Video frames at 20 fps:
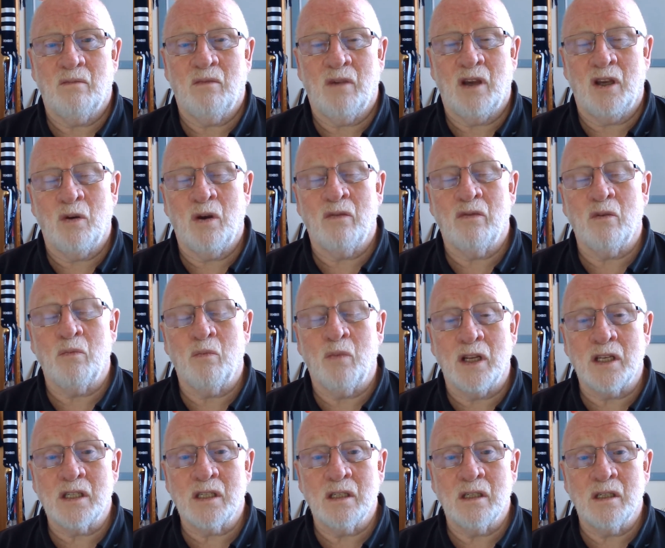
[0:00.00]
May you have a
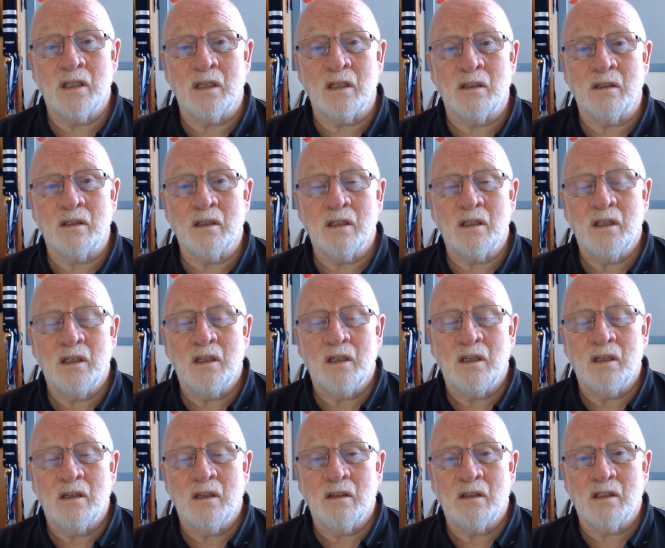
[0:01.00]
blessed and
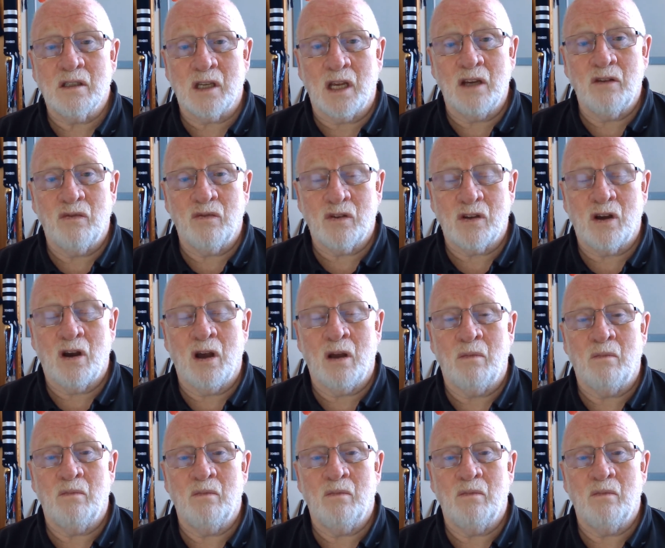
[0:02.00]
safe time